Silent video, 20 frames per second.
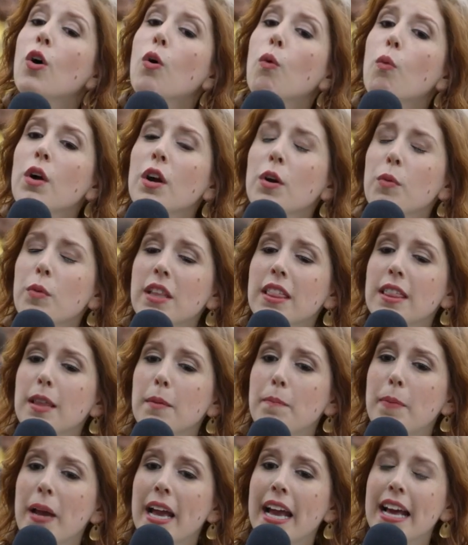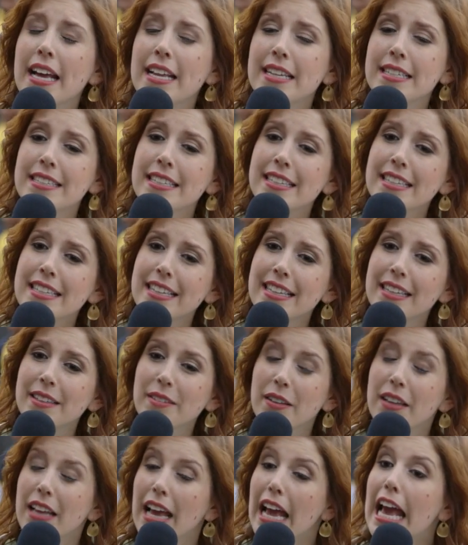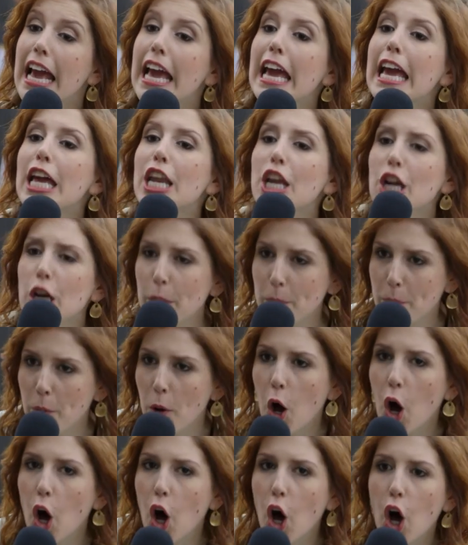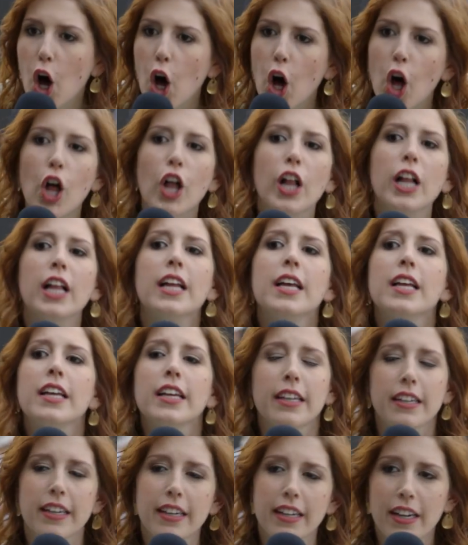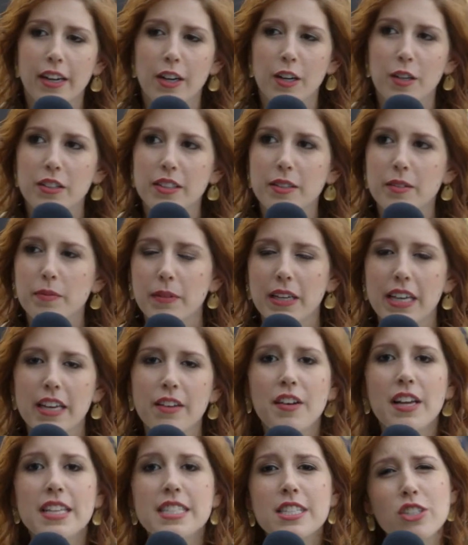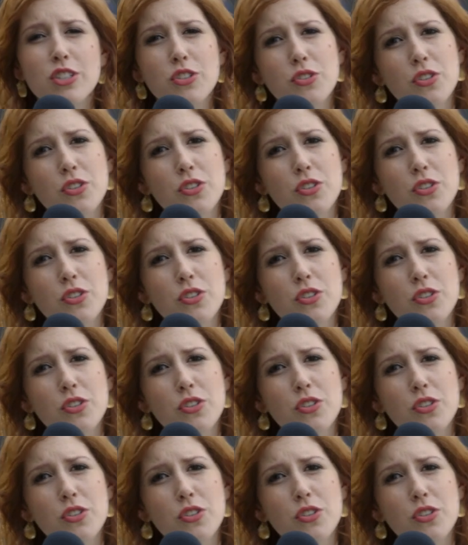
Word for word: We're with the band Interpol. You know, give us